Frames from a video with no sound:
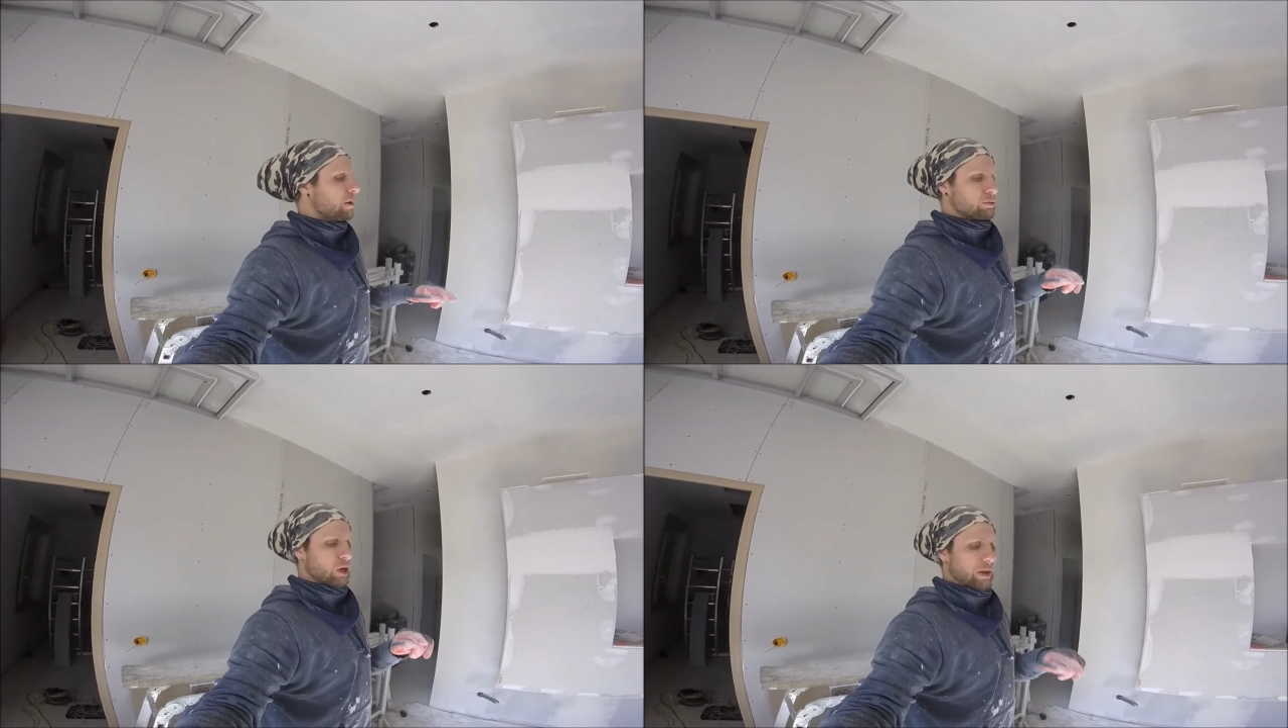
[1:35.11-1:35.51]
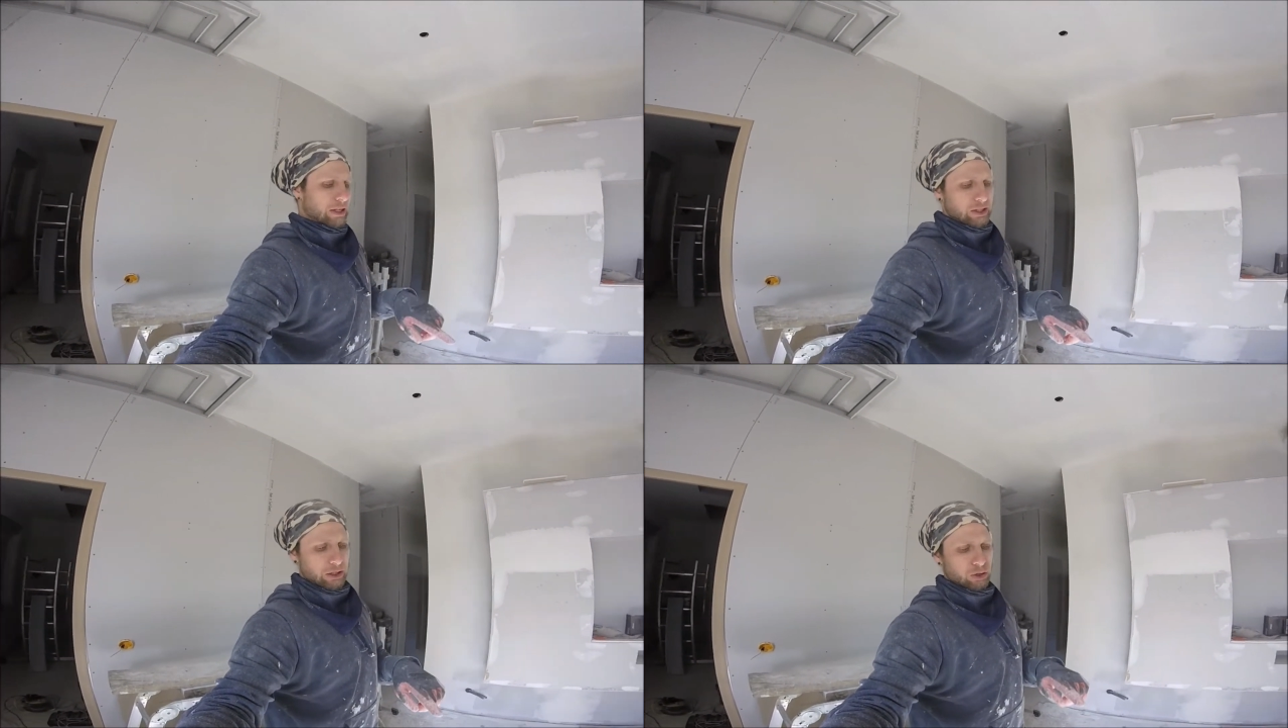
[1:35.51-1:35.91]
So that's
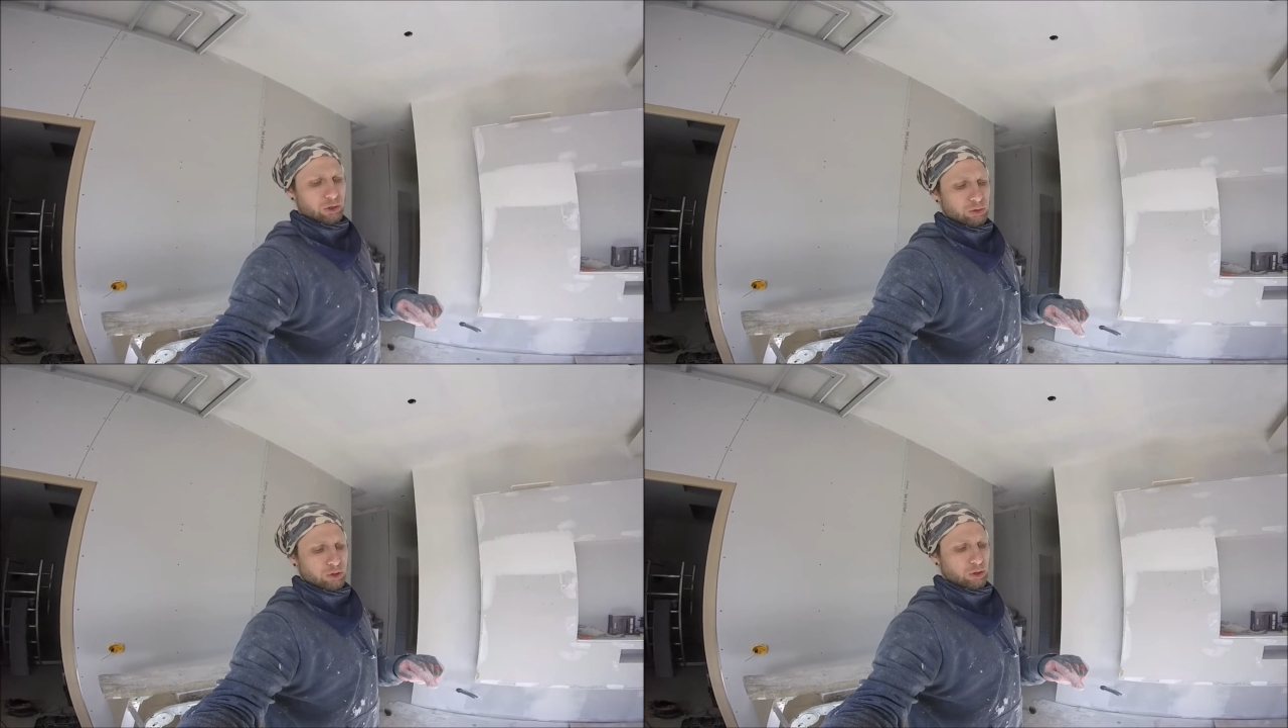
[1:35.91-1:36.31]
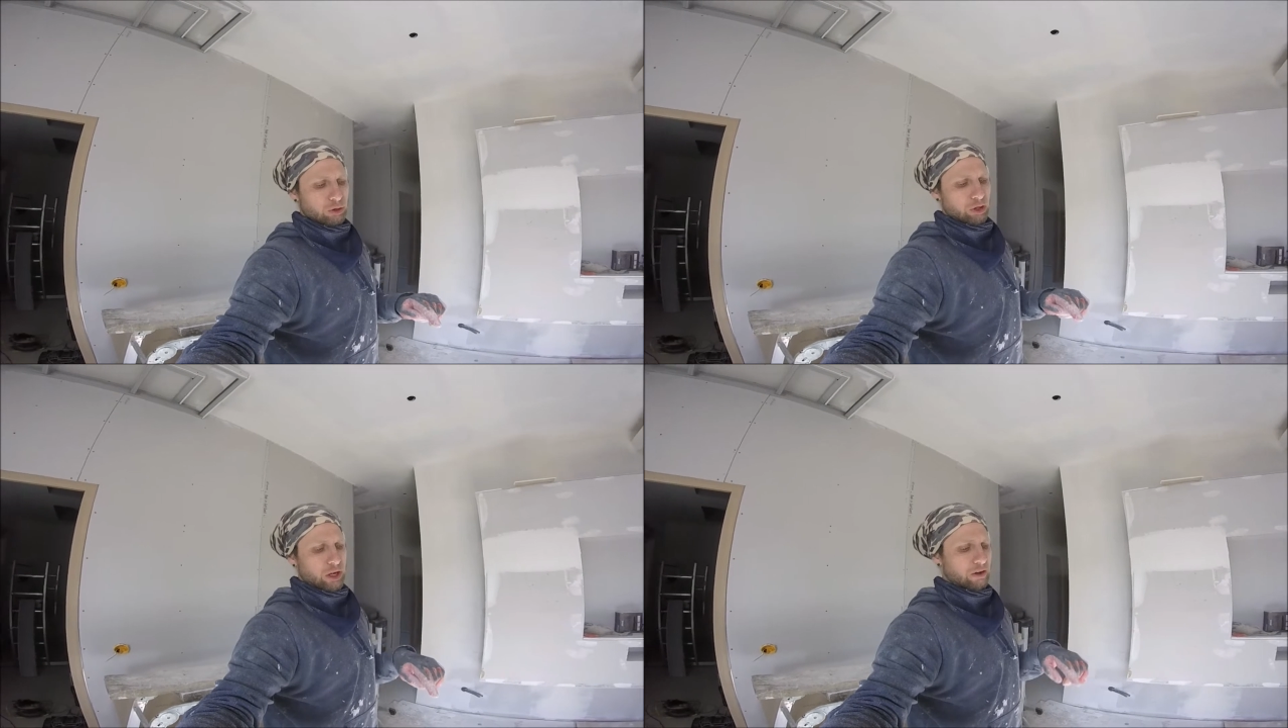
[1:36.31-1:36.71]
that Seuss Coot
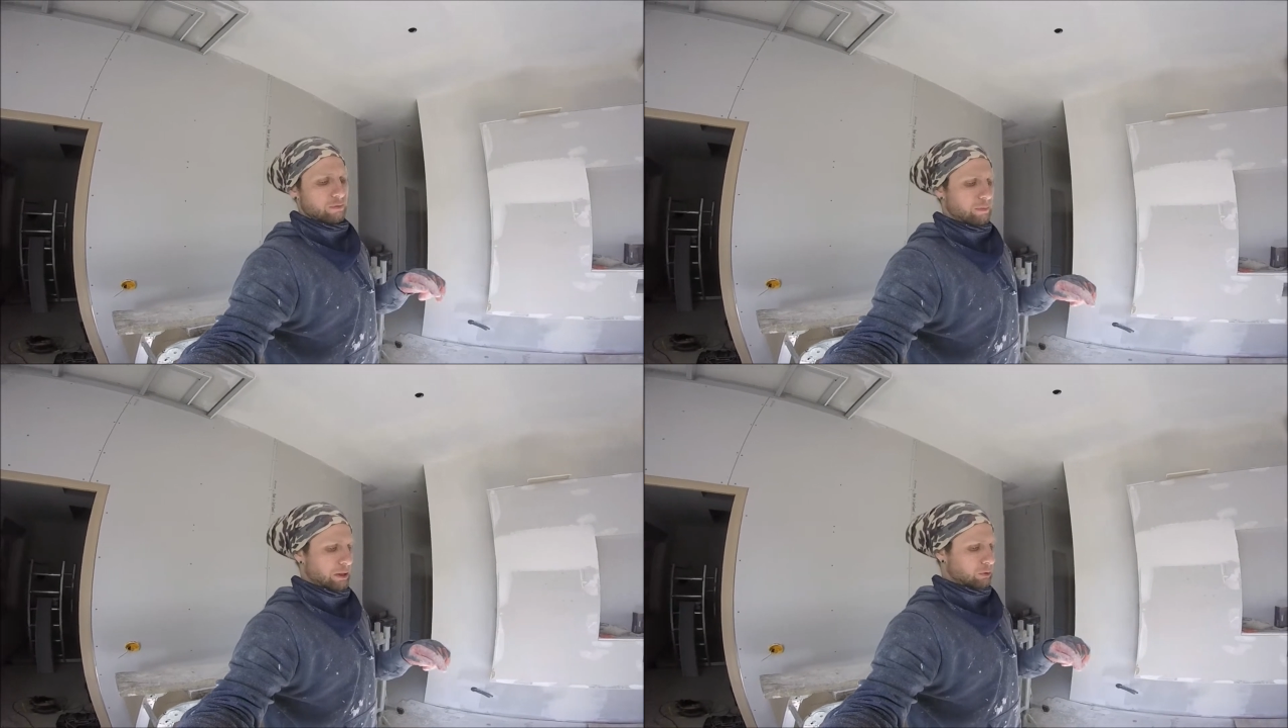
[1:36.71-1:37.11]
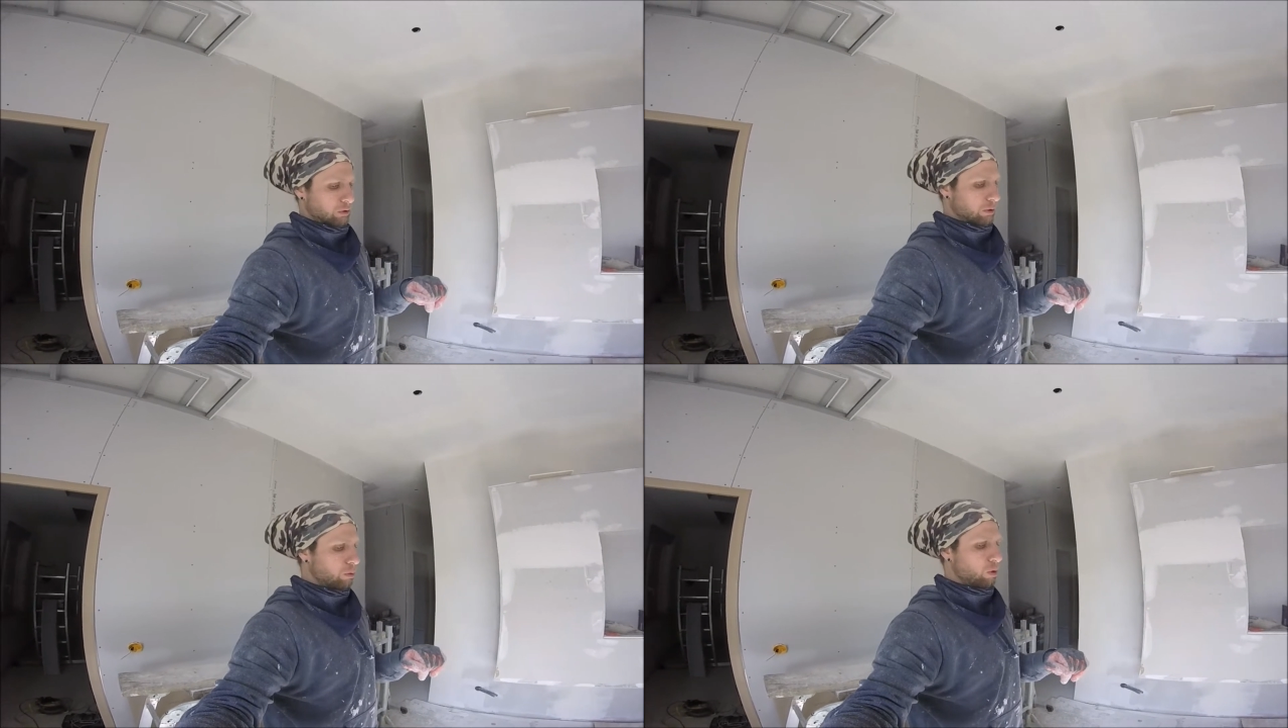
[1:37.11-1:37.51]
stuff mixed with
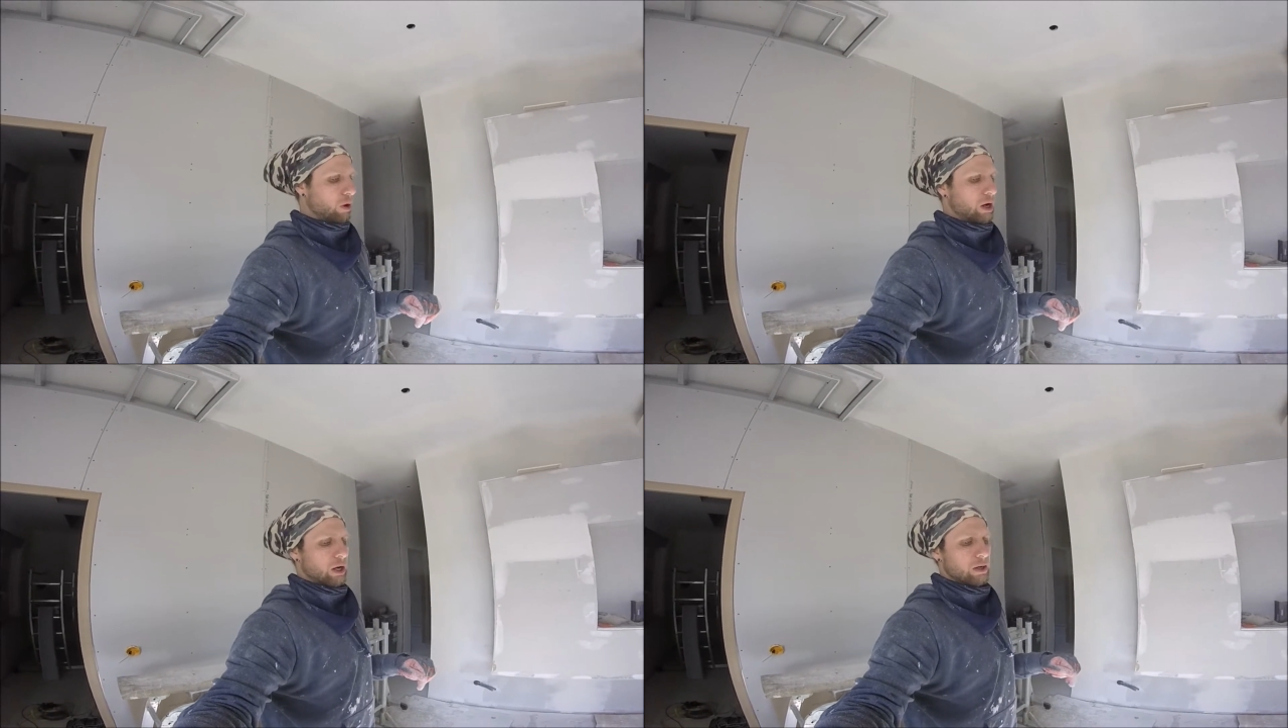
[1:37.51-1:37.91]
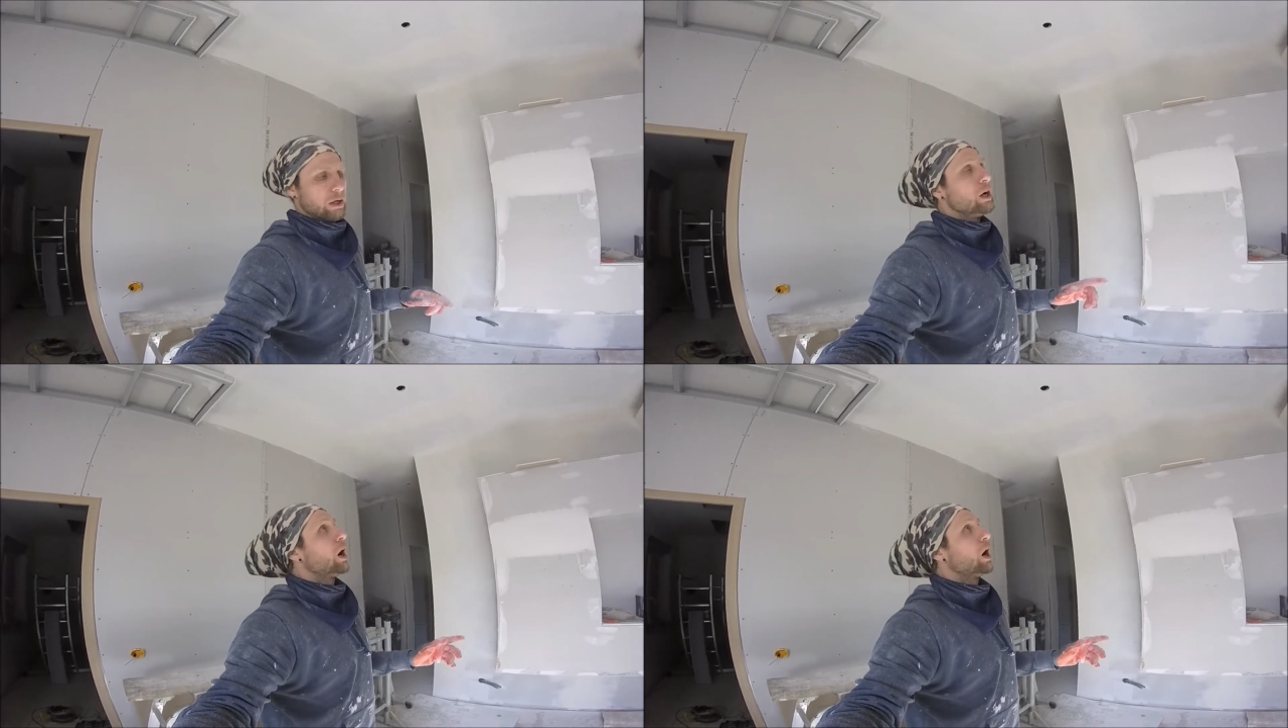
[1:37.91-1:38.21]
some water.